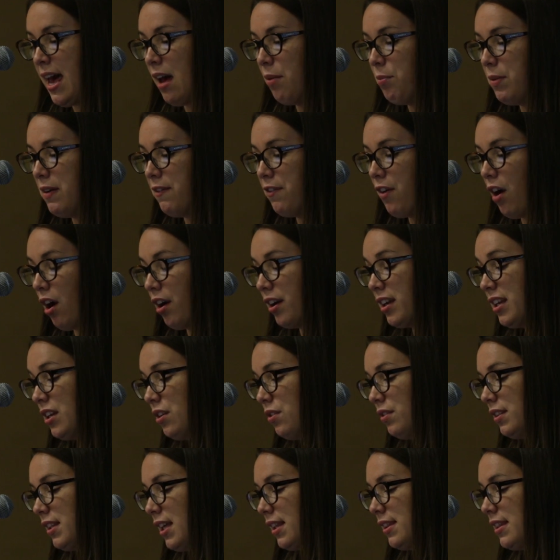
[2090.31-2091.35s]
And we've
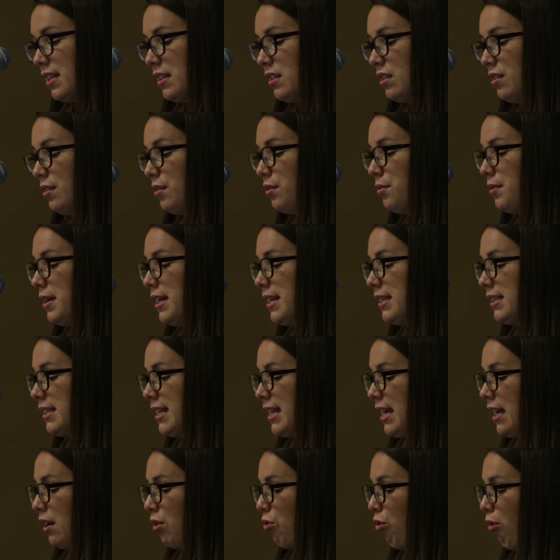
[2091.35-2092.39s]
argued that the too
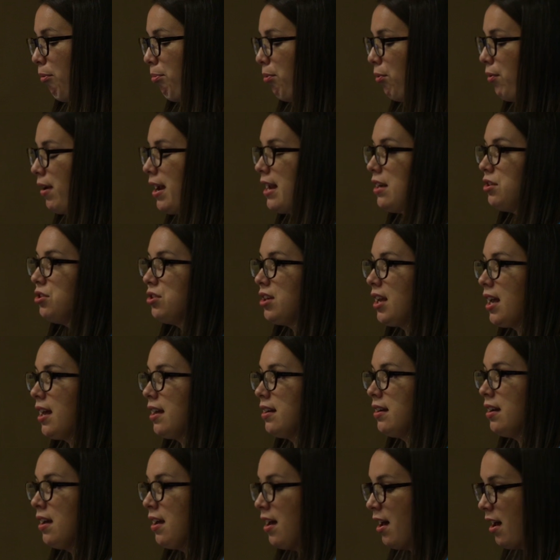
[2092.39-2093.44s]
easy
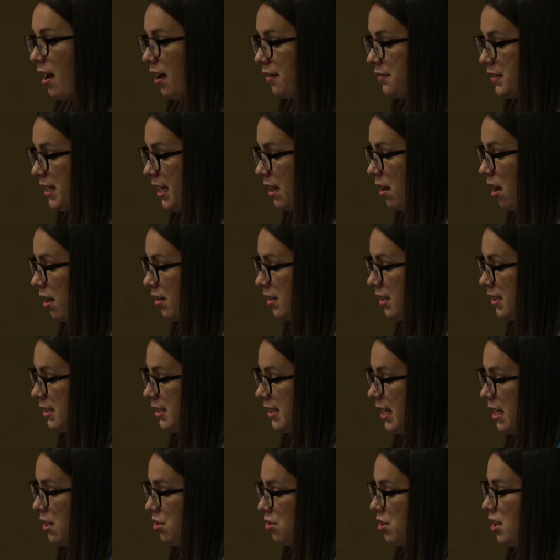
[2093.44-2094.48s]
incorporation of
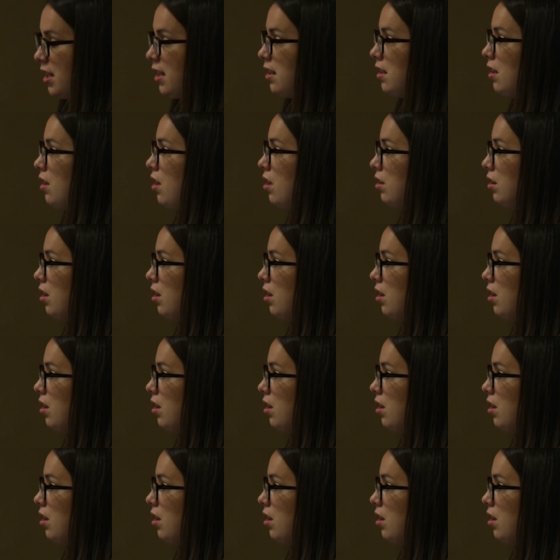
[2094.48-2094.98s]
decolonization